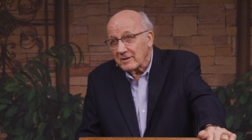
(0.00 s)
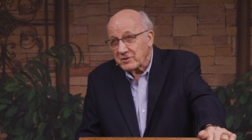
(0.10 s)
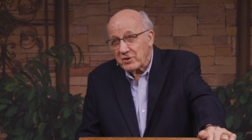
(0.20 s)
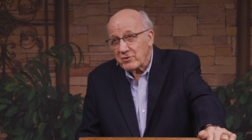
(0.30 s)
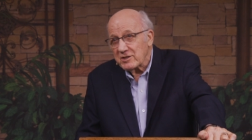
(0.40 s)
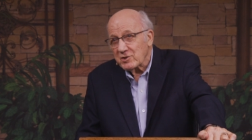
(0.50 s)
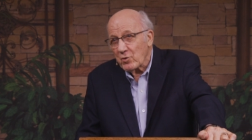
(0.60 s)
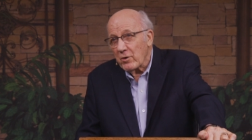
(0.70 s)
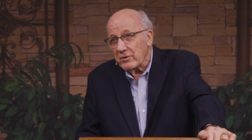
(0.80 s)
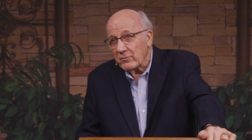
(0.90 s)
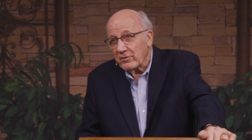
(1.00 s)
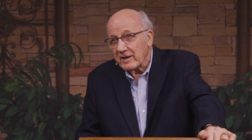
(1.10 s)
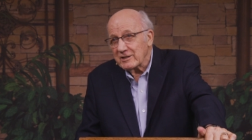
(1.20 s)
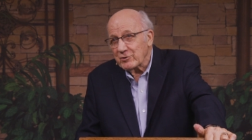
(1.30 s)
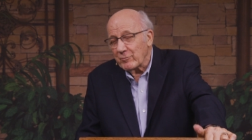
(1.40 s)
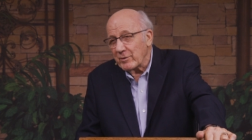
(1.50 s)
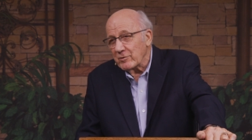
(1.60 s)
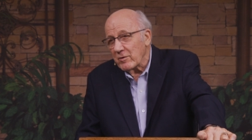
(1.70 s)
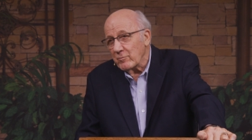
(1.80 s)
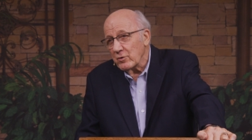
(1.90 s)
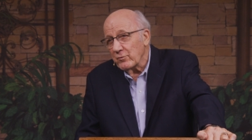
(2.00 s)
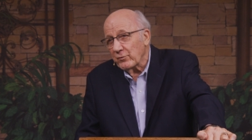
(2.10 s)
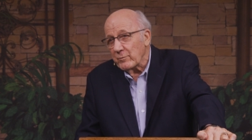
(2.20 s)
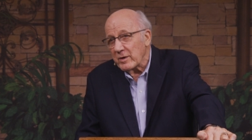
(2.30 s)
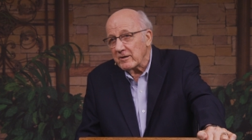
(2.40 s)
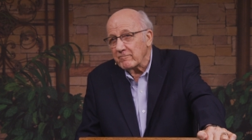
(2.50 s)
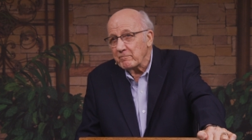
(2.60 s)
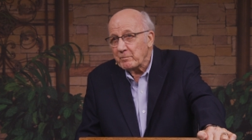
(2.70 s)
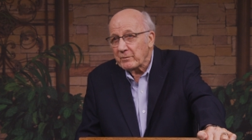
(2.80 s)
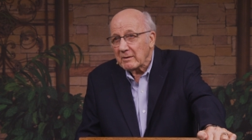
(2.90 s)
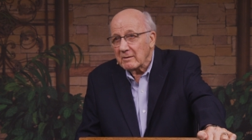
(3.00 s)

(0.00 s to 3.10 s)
a serious thorn in the flesh would be removed from him.